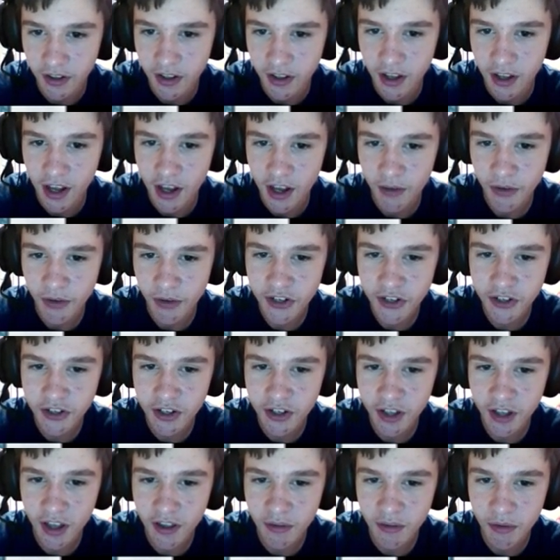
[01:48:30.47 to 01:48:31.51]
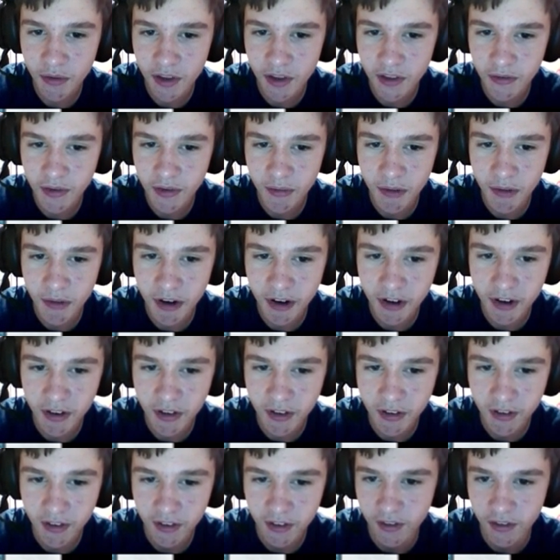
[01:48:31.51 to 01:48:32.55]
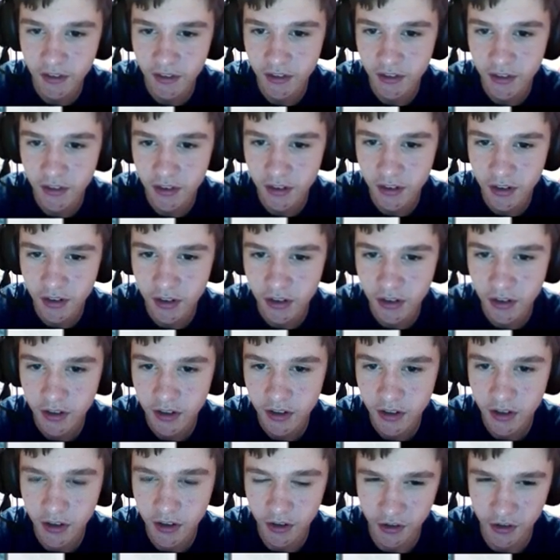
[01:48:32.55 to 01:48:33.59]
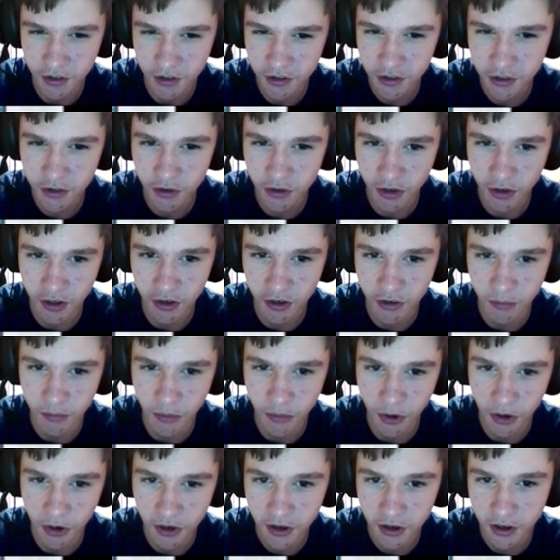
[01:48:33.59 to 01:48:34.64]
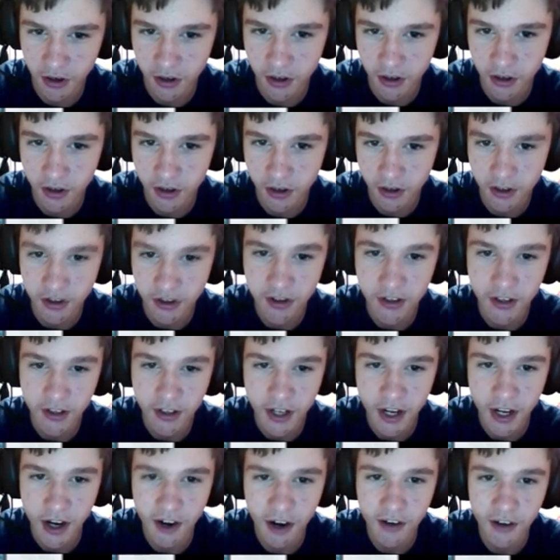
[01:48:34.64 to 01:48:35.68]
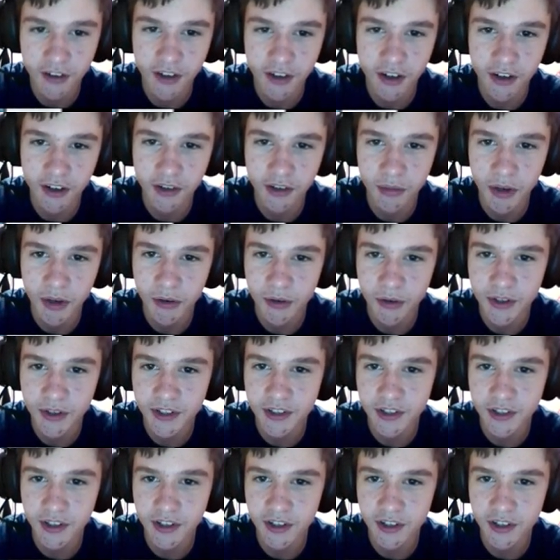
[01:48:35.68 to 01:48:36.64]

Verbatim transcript: I'm pretty sure that's supposed to be Mark. Is this a drawing of Mark? Oh no, my voices are